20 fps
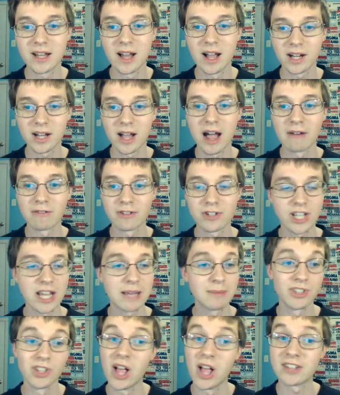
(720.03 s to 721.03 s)
non-conference
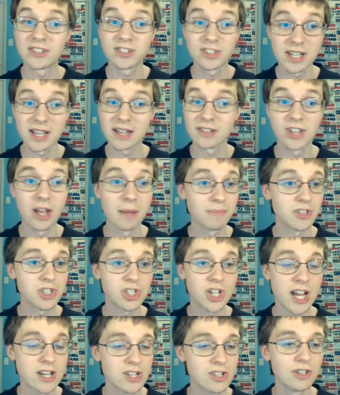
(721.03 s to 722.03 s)
games, unless something
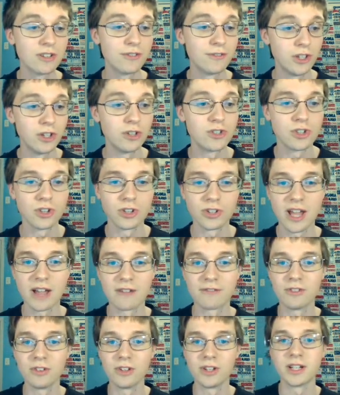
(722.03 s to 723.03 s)
changes in the future, are
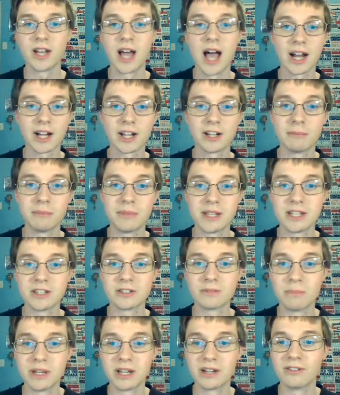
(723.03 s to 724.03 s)
definitely not going to be
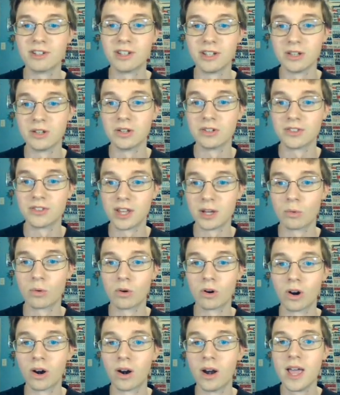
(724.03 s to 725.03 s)
as big of a deal as they
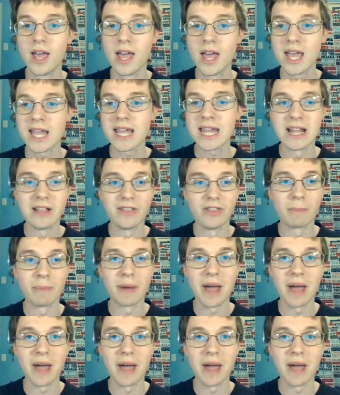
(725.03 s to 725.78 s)
were in the